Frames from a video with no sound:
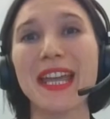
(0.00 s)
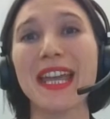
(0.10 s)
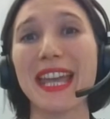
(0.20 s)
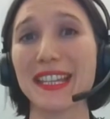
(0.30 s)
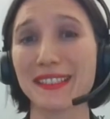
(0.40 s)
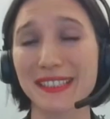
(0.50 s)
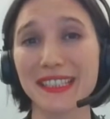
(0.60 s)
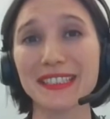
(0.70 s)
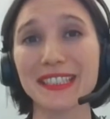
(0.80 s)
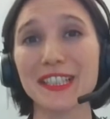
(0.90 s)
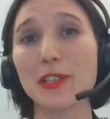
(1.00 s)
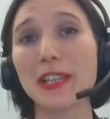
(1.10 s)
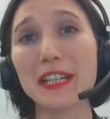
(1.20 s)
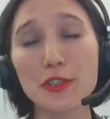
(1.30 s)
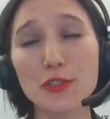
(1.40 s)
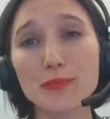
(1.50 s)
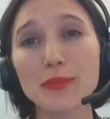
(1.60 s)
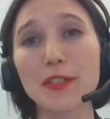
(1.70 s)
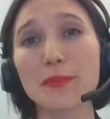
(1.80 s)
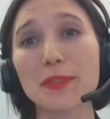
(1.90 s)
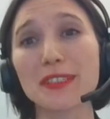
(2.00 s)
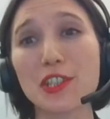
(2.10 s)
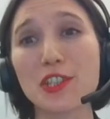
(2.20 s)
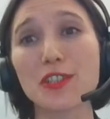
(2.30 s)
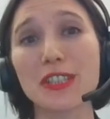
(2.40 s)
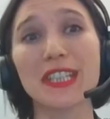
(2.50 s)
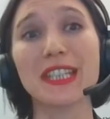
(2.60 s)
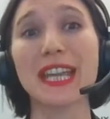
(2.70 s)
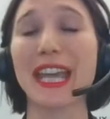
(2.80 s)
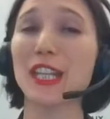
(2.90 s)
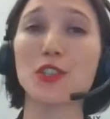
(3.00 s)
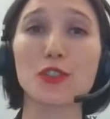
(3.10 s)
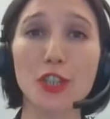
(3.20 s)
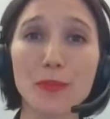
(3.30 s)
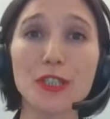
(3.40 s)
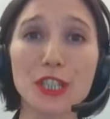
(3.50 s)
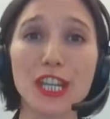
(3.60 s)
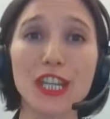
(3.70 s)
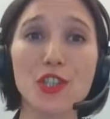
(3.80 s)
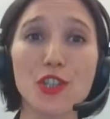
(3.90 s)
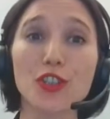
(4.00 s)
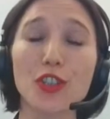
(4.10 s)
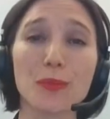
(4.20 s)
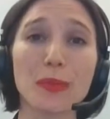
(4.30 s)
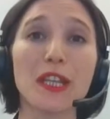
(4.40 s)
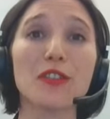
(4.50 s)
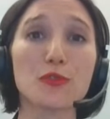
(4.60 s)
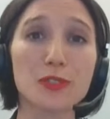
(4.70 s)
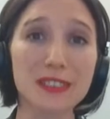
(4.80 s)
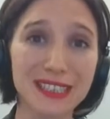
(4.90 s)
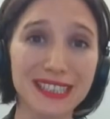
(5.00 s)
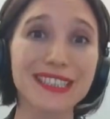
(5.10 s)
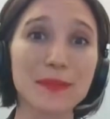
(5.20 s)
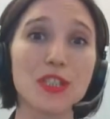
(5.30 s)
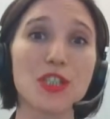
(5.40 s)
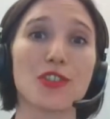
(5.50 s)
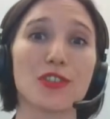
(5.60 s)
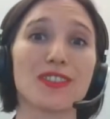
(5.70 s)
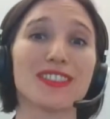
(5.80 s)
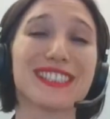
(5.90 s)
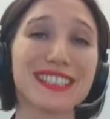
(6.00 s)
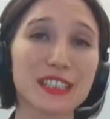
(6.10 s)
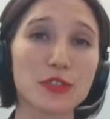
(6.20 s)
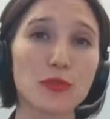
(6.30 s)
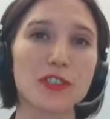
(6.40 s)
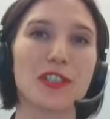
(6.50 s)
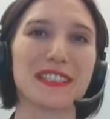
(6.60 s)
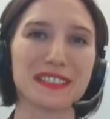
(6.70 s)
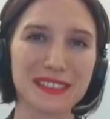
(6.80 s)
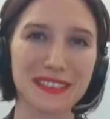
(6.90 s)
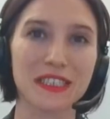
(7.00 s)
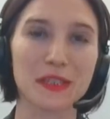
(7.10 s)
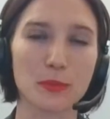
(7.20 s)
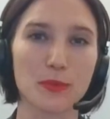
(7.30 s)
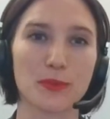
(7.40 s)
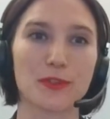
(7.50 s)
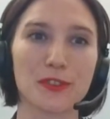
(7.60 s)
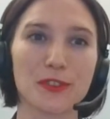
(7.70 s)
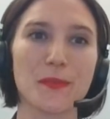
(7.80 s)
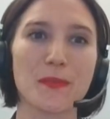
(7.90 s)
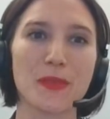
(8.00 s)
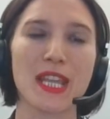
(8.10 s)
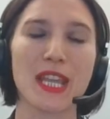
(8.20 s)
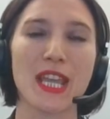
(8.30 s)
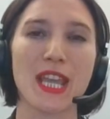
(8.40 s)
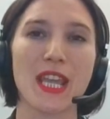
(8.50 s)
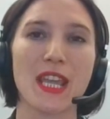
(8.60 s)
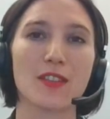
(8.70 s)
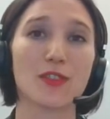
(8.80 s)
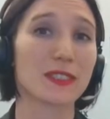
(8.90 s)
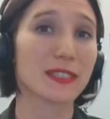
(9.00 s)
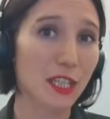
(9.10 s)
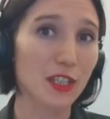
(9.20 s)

And then align your brand positioning and your communication campaign to this mission, this struggle, and this purpose. The second